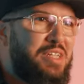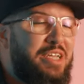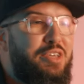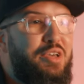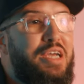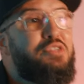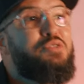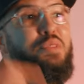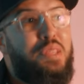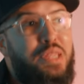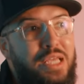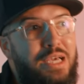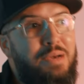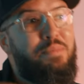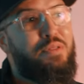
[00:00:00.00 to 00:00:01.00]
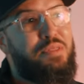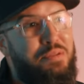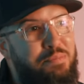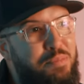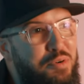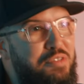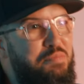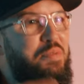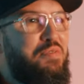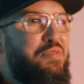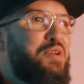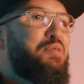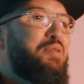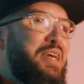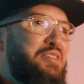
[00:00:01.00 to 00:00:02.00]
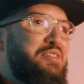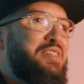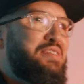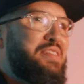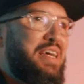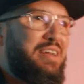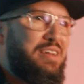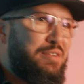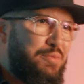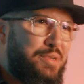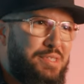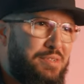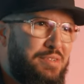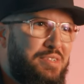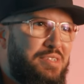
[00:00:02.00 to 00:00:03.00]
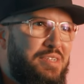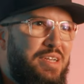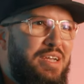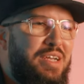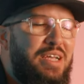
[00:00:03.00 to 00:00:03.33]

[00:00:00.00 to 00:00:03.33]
Like you had to think about the books before you actually started the research.